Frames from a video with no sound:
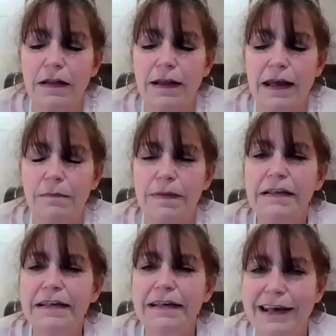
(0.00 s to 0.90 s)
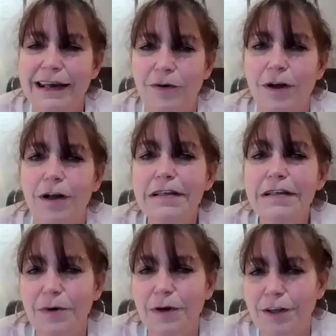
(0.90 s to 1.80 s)
a liability account
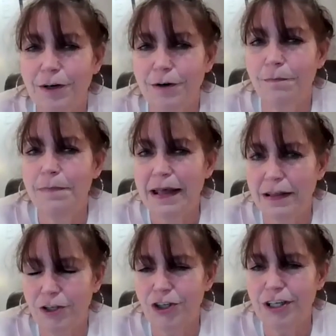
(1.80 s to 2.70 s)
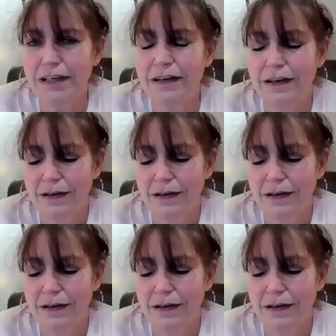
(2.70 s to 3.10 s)
also on their balance sheet